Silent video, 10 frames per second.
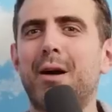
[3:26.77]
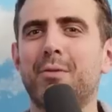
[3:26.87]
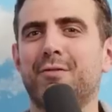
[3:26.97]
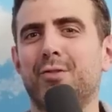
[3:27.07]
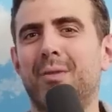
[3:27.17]
problem
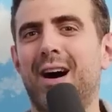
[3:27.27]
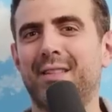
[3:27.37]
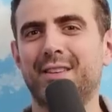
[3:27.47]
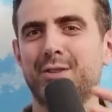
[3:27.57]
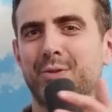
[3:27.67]
with
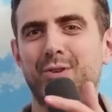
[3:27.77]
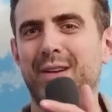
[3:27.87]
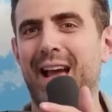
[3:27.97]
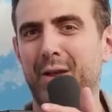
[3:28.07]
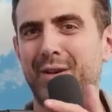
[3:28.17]
Vermont. This is what you
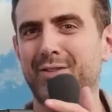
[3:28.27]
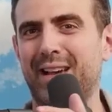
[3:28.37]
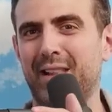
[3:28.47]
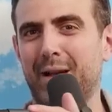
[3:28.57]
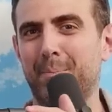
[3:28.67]
get. You either
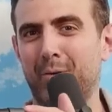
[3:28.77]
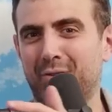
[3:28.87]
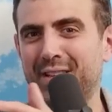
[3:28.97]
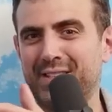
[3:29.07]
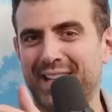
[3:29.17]
get like a
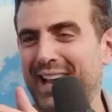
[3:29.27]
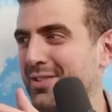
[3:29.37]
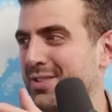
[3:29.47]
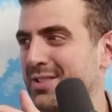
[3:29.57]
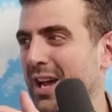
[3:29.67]
Bernie
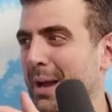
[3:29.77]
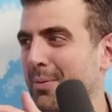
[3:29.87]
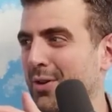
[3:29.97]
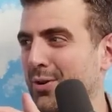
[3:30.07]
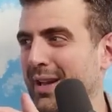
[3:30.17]
Sanders
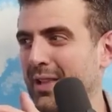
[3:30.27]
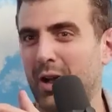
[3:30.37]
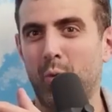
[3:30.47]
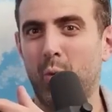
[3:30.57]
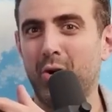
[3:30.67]
type, or you Yeah, get like
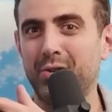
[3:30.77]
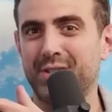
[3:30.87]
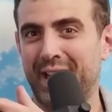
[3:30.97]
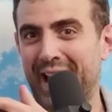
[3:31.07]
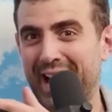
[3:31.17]
yeah, a yeah. Woods
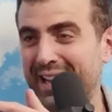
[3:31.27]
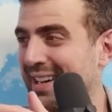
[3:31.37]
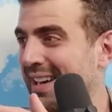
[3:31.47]
Hick,